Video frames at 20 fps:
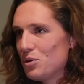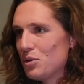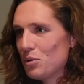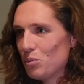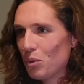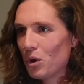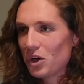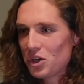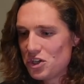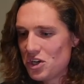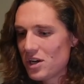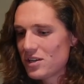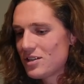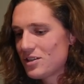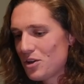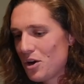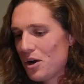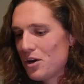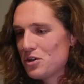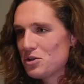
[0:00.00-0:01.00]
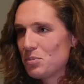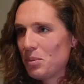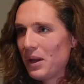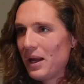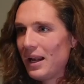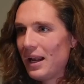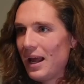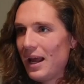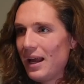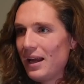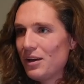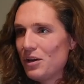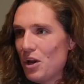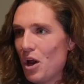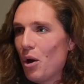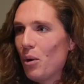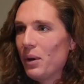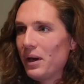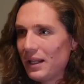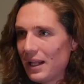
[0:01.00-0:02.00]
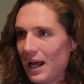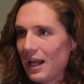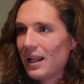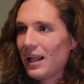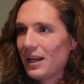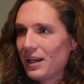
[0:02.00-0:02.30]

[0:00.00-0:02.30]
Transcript: You can work just as hard as plan A, knowing that